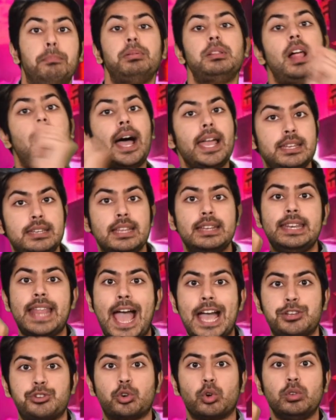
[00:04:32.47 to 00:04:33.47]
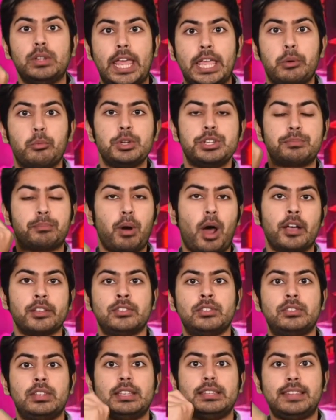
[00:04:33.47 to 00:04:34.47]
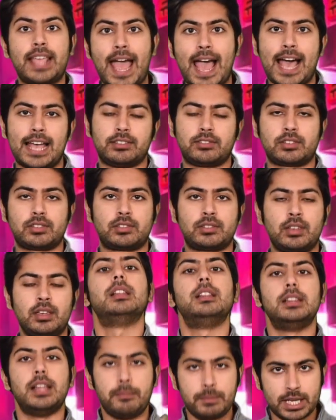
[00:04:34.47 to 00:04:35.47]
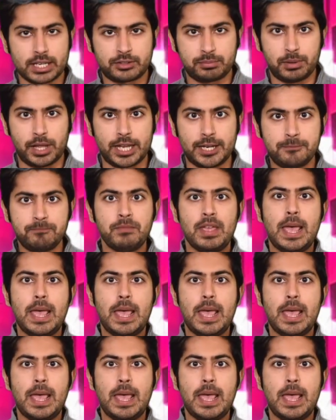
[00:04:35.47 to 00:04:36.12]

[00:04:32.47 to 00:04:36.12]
applied to natural language processing tasks. Let me explain.